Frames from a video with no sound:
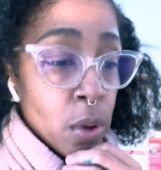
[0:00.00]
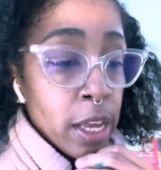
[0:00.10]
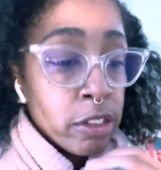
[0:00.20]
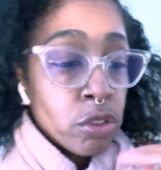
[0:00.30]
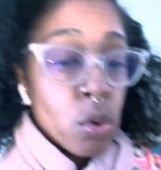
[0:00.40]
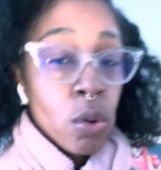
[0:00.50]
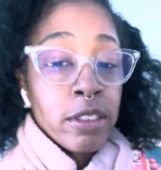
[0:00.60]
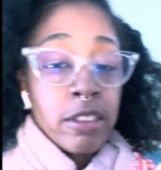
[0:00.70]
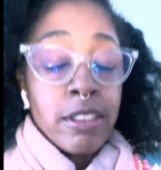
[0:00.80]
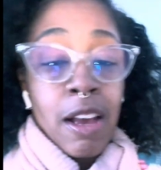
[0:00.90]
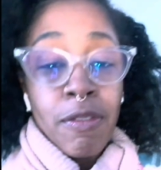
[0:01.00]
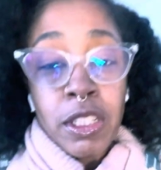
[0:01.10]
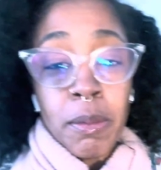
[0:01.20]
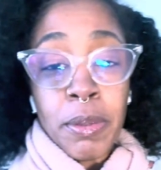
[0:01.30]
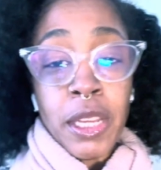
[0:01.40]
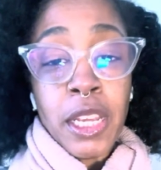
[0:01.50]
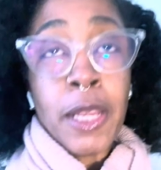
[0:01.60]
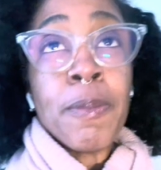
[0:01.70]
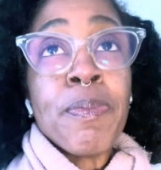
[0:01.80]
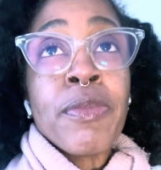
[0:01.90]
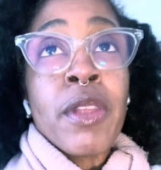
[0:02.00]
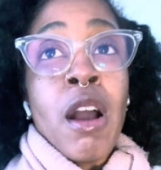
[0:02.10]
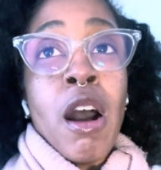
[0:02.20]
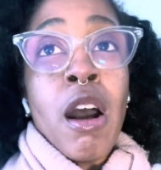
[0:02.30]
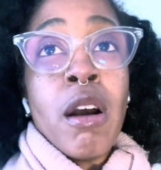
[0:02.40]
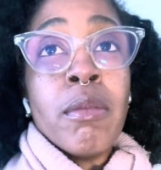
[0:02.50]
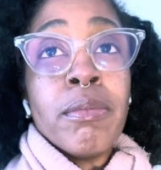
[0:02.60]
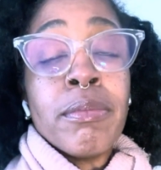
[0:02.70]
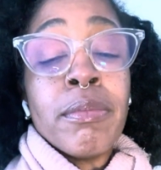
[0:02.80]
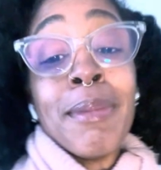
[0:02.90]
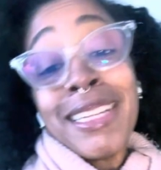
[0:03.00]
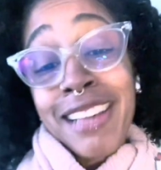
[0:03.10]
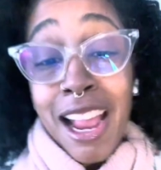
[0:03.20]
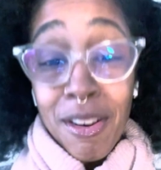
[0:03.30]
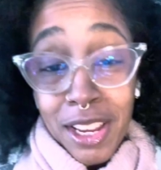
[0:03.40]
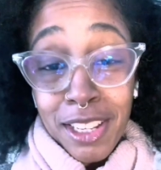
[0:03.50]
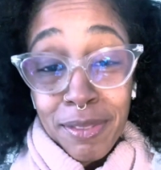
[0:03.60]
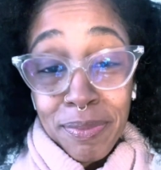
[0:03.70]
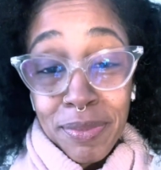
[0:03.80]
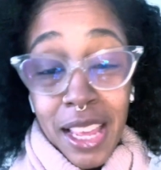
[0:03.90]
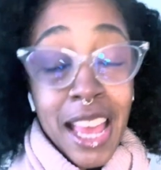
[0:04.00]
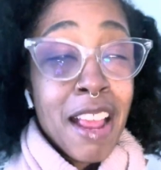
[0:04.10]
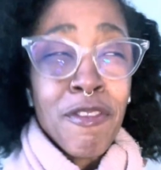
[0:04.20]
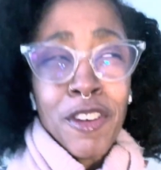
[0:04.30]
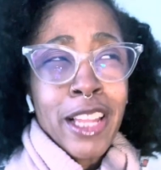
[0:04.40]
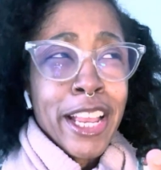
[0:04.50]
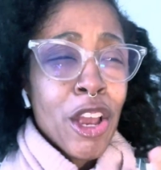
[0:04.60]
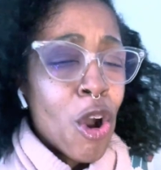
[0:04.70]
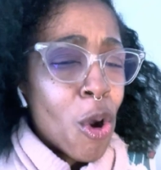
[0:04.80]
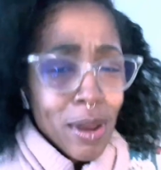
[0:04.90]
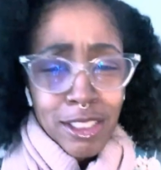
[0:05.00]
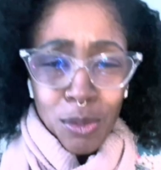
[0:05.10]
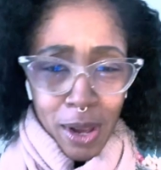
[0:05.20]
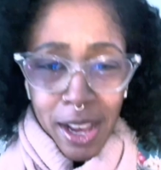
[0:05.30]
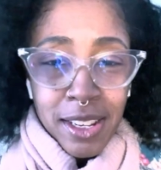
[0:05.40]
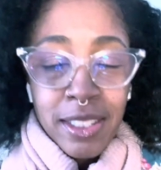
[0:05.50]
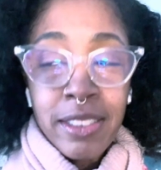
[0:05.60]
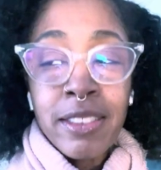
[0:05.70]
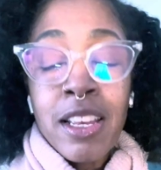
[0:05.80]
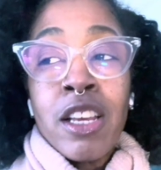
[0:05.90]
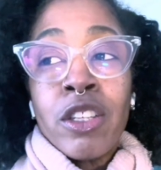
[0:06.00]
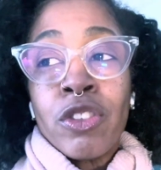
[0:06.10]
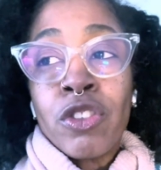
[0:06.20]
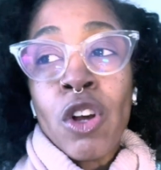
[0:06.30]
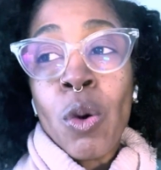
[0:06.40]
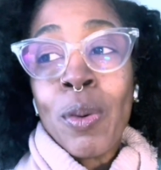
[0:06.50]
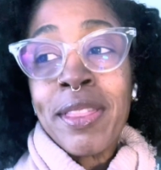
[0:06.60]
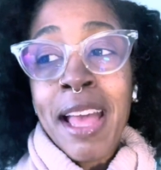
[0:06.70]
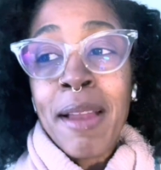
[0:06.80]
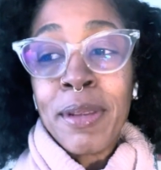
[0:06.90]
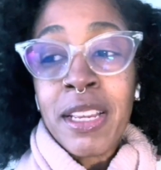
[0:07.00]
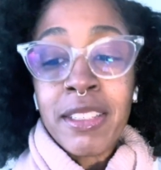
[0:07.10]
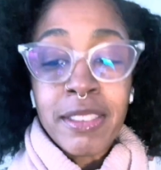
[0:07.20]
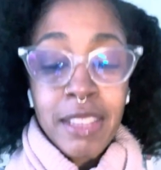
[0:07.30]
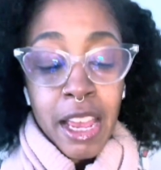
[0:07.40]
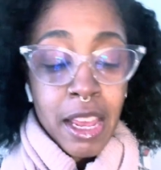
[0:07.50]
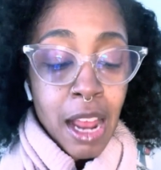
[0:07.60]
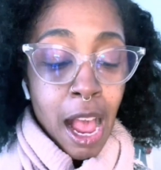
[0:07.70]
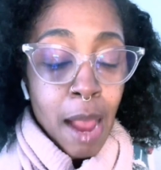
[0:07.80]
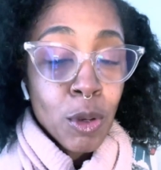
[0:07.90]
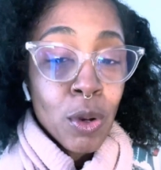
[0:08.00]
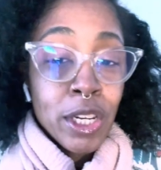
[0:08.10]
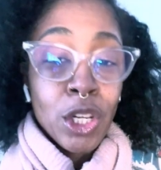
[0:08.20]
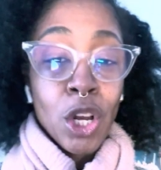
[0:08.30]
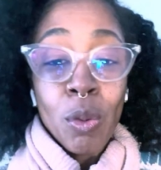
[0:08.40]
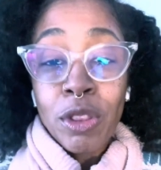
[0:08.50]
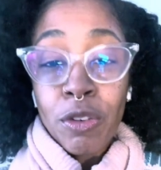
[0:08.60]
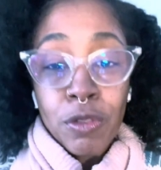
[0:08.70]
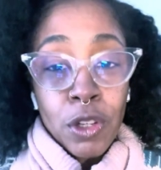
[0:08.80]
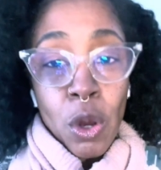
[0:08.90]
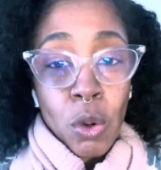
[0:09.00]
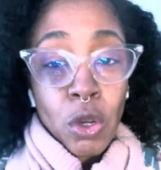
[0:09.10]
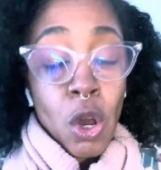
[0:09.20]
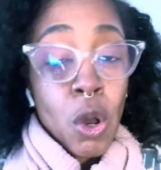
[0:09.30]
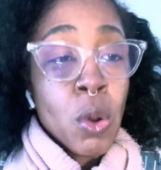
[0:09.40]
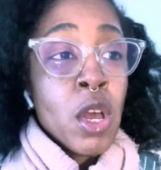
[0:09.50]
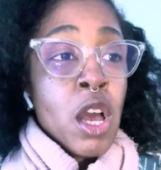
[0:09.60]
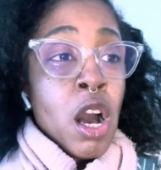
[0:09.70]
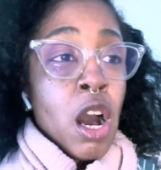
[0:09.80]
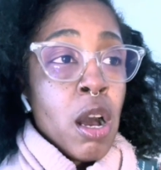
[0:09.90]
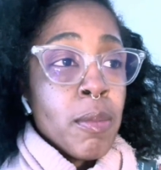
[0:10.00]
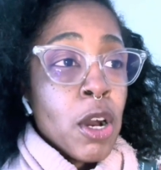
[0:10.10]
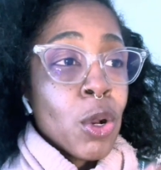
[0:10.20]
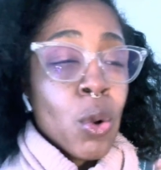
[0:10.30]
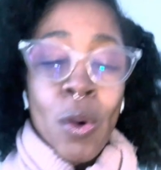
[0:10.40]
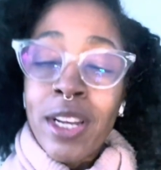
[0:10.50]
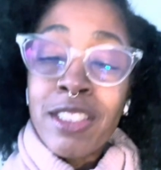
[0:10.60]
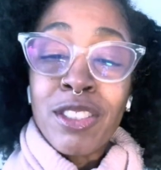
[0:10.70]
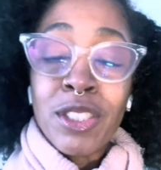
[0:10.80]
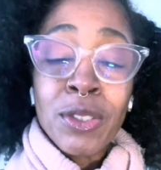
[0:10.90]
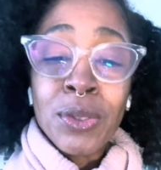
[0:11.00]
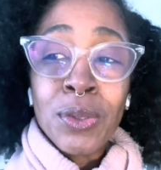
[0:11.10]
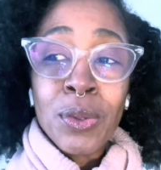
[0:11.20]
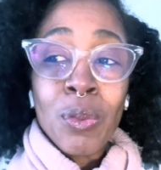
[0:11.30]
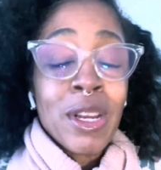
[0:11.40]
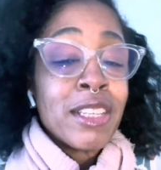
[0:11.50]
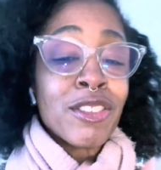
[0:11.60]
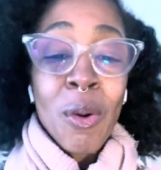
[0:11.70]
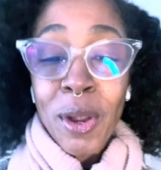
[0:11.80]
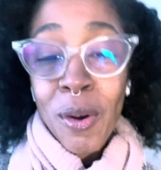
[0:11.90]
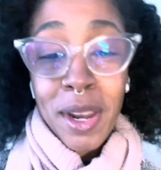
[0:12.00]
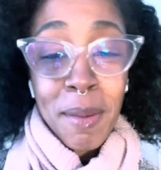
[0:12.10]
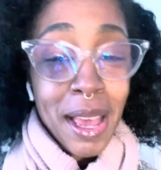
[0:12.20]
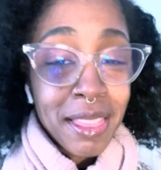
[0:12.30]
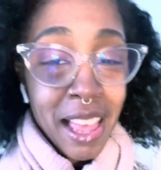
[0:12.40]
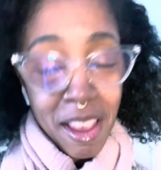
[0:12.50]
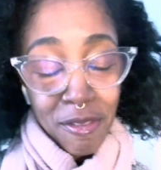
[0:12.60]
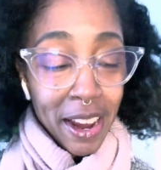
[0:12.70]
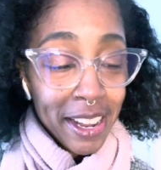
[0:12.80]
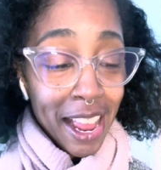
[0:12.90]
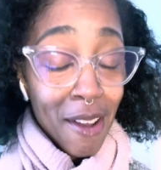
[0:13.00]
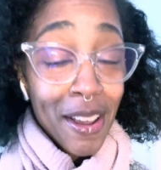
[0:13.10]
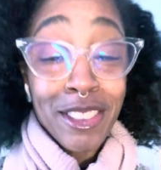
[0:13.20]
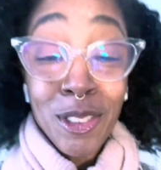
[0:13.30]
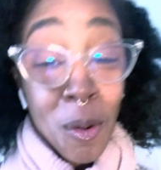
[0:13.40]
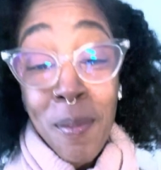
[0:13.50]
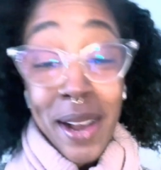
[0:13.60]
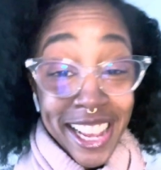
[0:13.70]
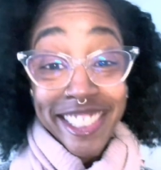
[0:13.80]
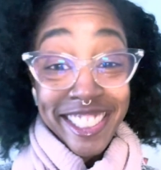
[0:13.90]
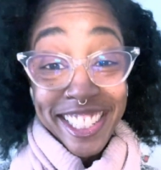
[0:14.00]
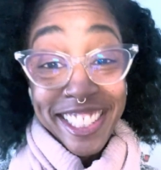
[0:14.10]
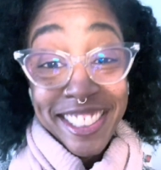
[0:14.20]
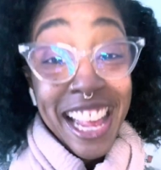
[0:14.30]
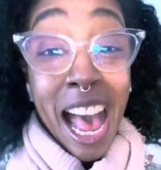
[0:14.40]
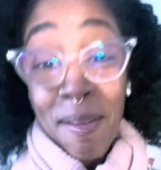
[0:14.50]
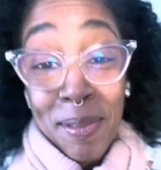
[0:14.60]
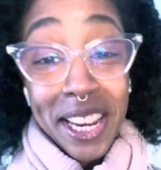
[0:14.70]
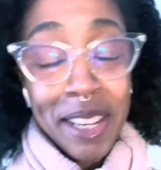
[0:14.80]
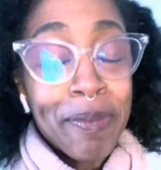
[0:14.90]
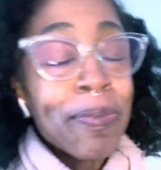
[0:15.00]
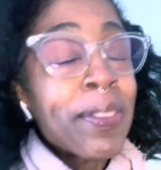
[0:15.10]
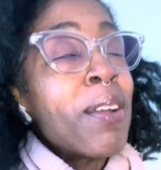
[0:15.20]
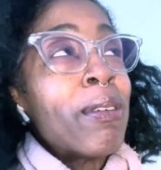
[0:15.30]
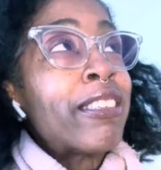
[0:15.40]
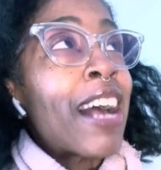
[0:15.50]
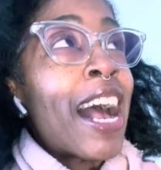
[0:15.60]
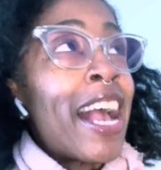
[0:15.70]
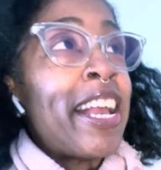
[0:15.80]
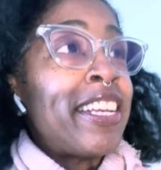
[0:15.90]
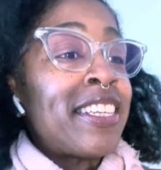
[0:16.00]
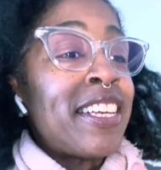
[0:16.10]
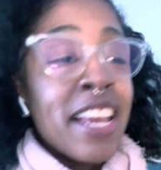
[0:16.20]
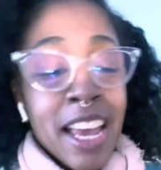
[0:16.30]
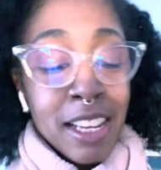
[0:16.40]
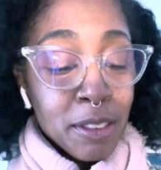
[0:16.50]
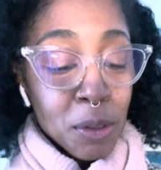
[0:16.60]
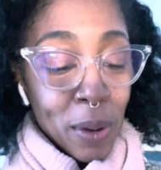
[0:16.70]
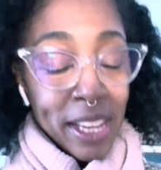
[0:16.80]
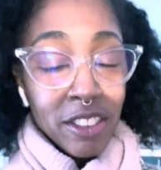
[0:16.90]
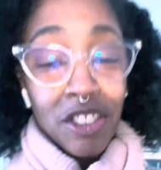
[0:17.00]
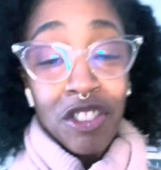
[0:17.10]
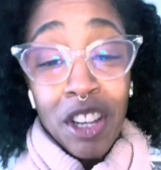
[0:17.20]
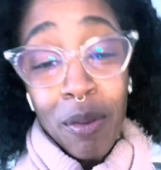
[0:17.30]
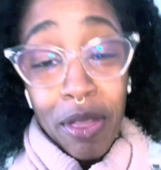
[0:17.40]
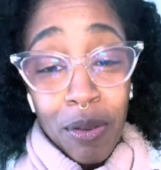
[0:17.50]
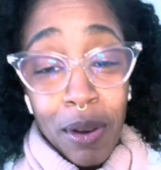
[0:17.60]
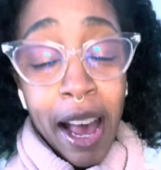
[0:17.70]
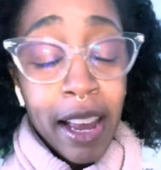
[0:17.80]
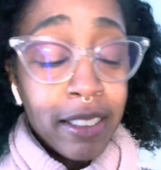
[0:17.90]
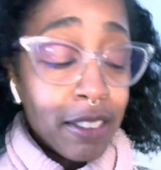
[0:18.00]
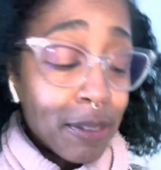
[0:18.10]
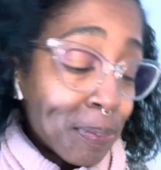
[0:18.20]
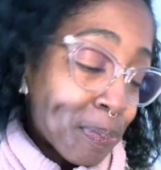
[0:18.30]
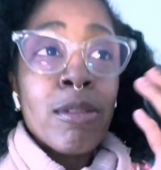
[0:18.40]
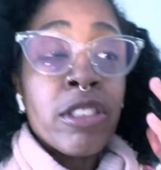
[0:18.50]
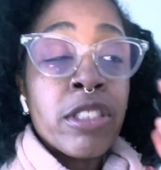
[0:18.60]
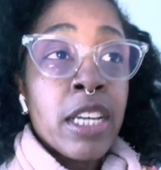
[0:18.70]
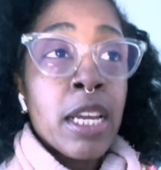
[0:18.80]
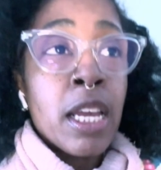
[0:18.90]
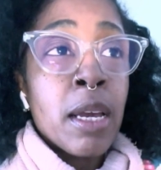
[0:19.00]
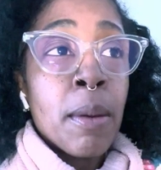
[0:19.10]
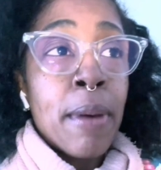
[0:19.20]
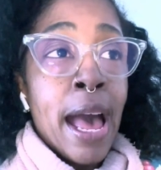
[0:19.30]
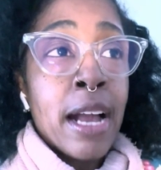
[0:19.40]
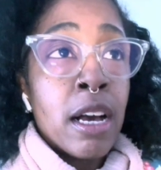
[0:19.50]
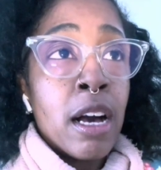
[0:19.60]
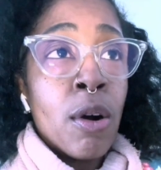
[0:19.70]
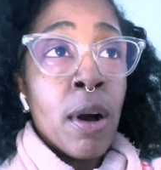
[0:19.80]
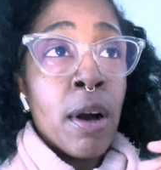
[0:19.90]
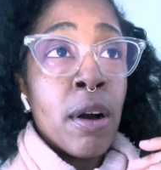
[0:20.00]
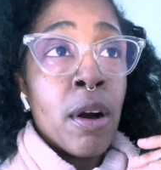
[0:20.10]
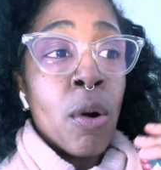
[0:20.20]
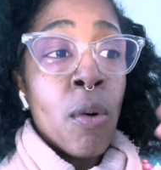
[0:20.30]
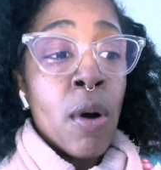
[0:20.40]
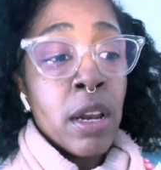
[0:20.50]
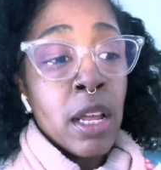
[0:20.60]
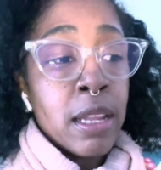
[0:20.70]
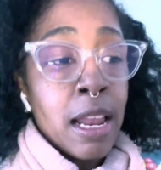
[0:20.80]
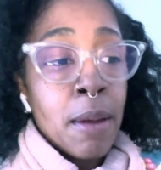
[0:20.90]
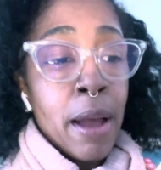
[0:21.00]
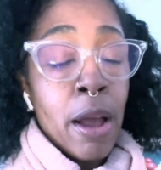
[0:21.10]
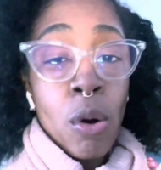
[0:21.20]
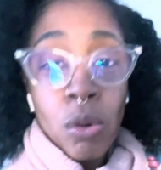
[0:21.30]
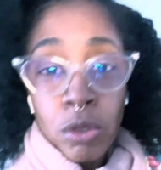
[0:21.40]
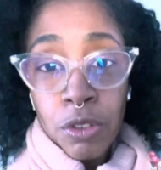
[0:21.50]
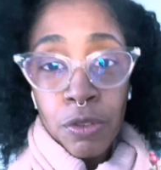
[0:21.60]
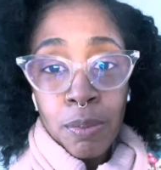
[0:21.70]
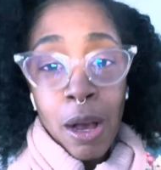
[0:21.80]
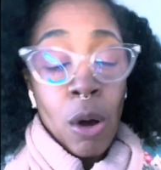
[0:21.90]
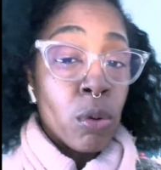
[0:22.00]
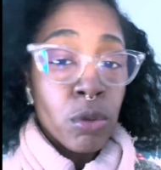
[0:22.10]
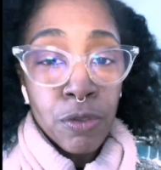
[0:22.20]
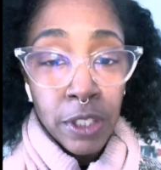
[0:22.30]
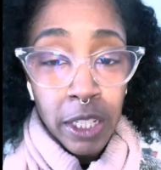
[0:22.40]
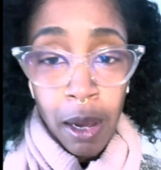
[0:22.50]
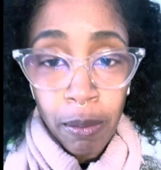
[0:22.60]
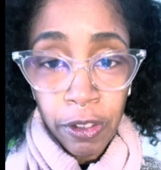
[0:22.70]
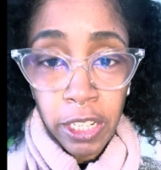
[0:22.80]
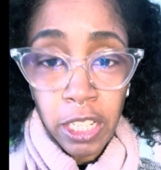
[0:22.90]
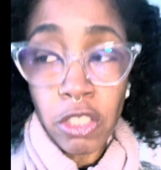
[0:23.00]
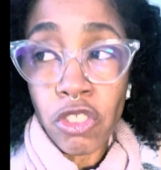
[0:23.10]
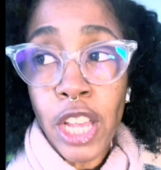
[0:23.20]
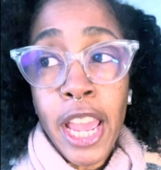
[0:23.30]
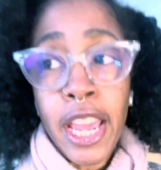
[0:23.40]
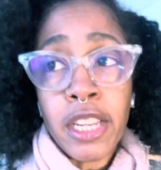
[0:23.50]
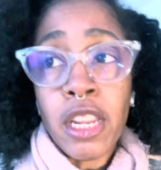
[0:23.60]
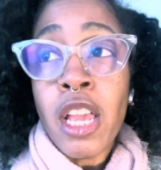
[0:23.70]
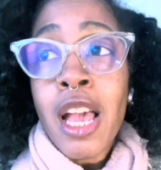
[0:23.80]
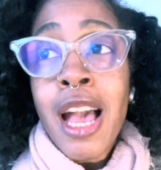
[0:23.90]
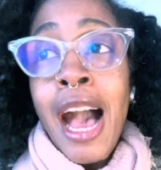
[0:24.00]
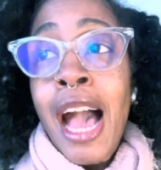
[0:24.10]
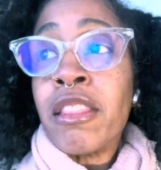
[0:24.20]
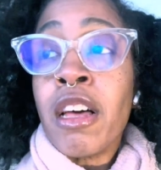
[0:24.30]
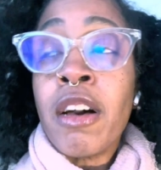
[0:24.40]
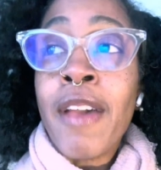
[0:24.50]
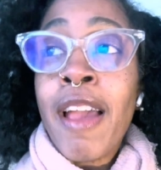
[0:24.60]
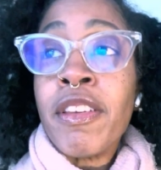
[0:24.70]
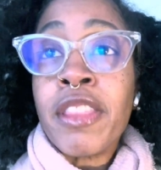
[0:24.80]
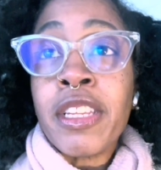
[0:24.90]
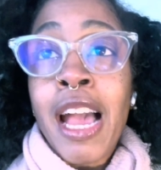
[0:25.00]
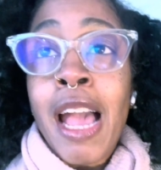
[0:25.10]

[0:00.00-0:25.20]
is going to definitely be my diary. And I feel like it always was. So with that being said, I'm going to go with the flow, go according to what is going on in my life right now. And so much is happening, which I can't wait to share with you guys. I was looking back on a lot of my old footage, and I love everything that I